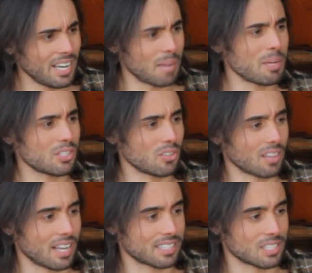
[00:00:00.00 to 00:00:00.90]
And make sure to
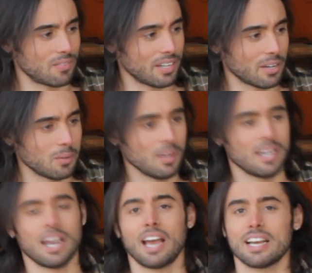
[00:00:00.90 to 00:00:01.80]
like this video,
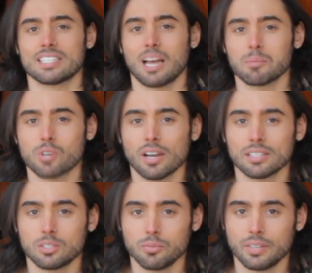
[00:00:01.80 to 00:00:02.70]
as I'm trying
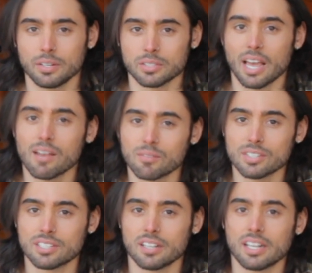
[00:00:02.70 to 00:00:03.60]
to do videos every
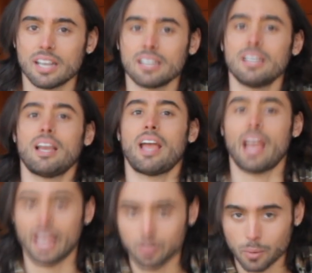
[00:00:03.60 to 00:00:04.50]
Sunday
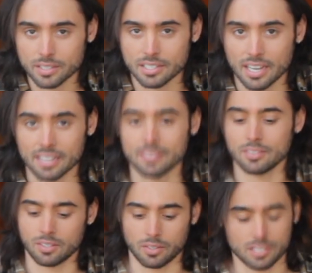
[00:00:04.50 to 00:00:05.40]
and Wednesday.
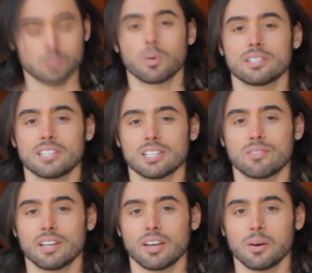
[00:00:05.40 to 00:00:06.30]
So this is Wednesday's
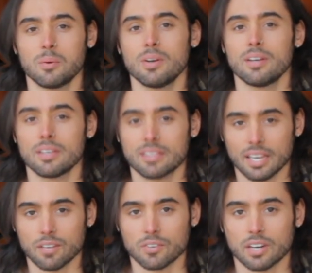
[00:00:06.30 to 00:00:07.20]
video. Thank you for